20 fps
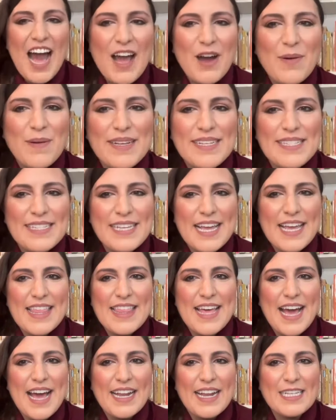I always say
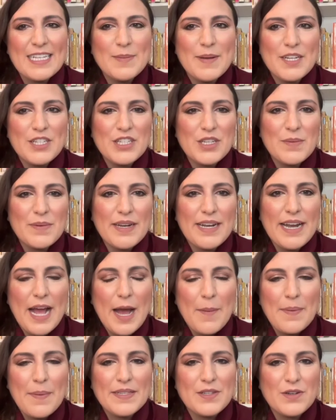that, especially when it
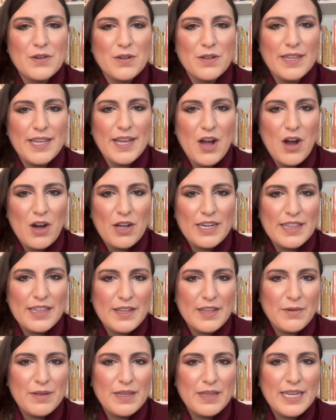happens early on in
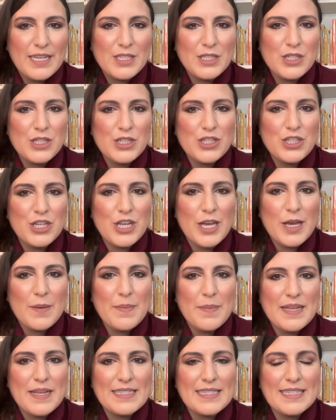the
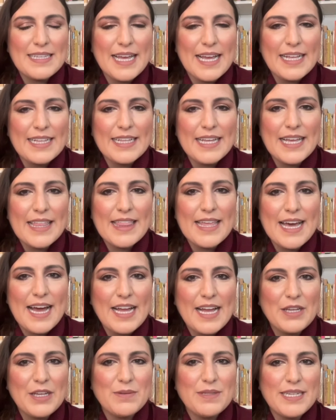relationship, it's likely
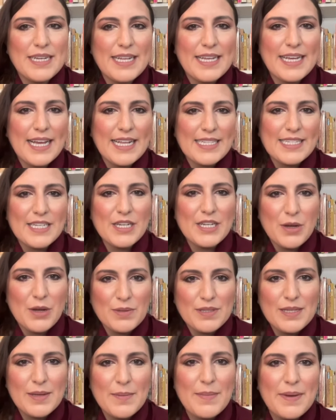that you didn't get to
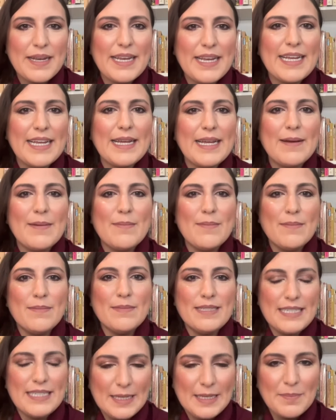know somebody
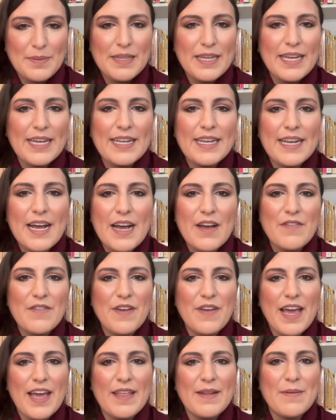deeply mm-hmm. enough
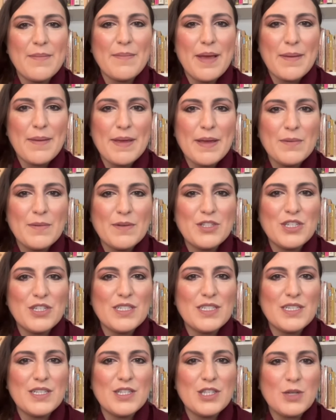and maybe it was
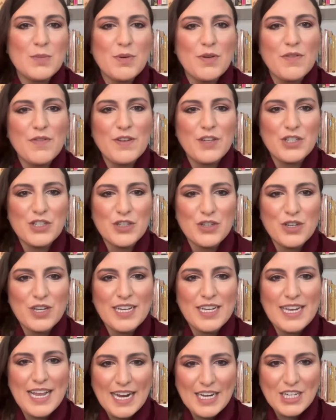just a superficial
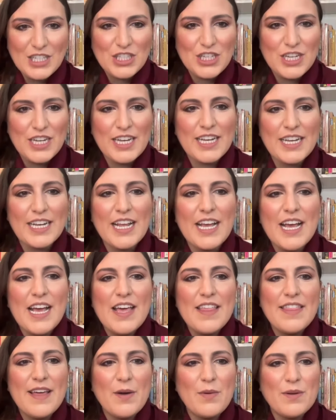connection
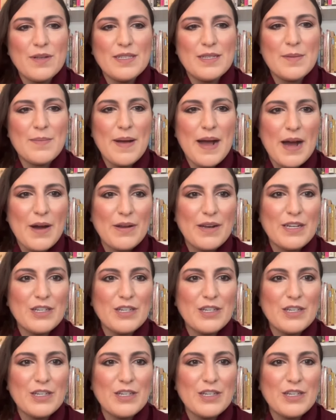that was about